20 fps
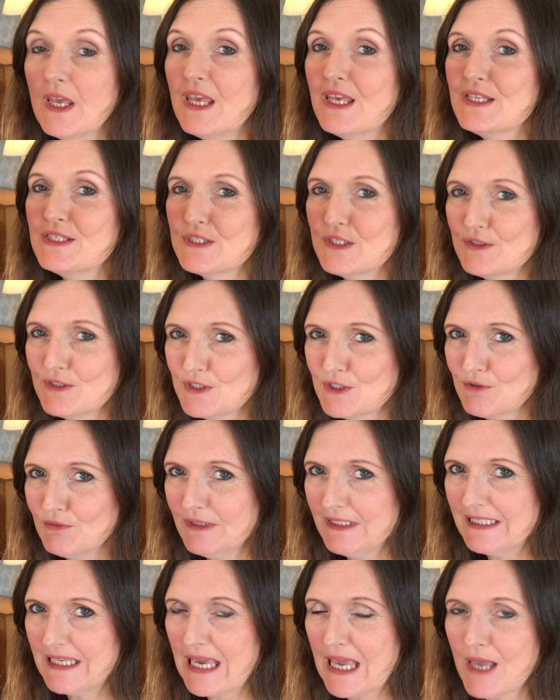So just to
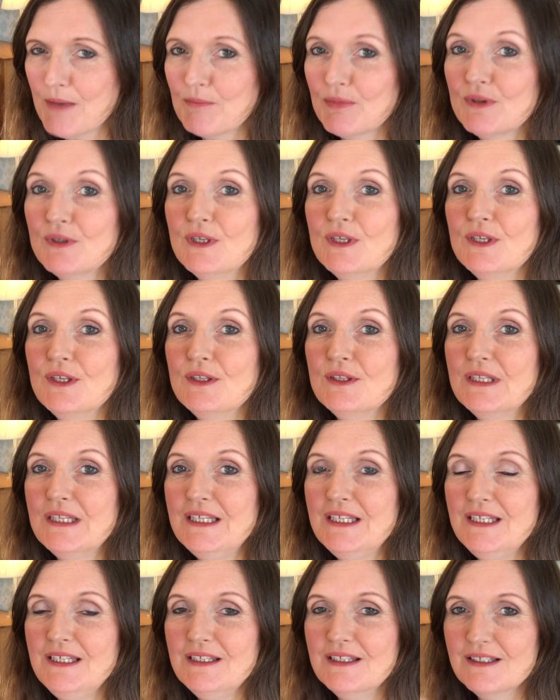recap,
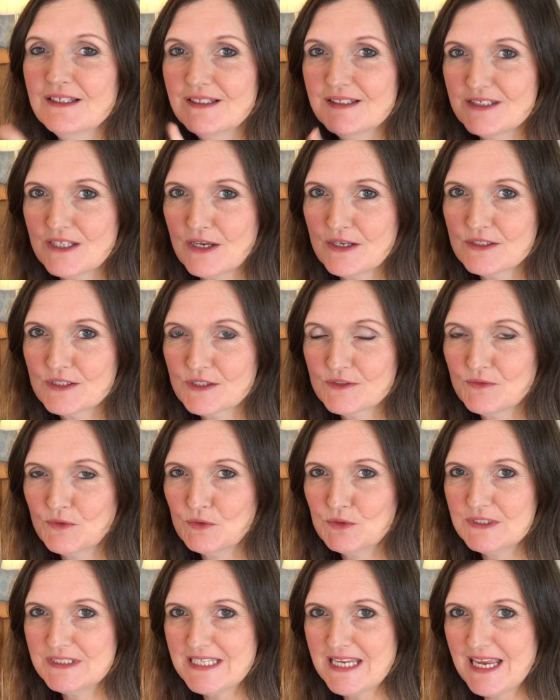the tasks for
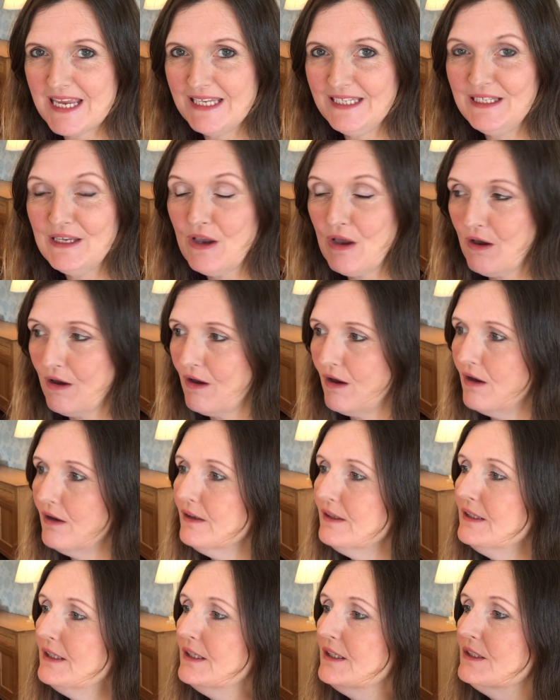today are
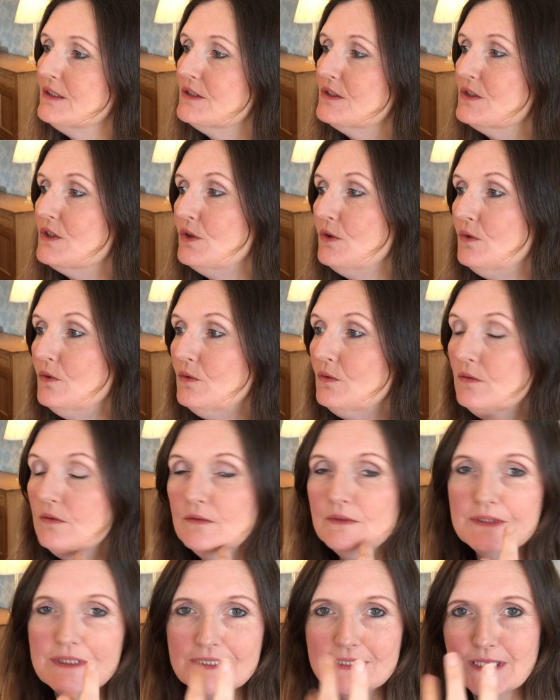to
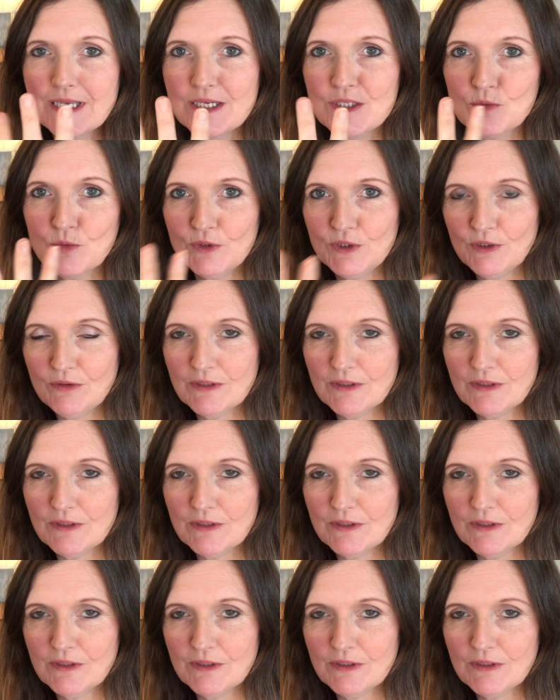decide what you'd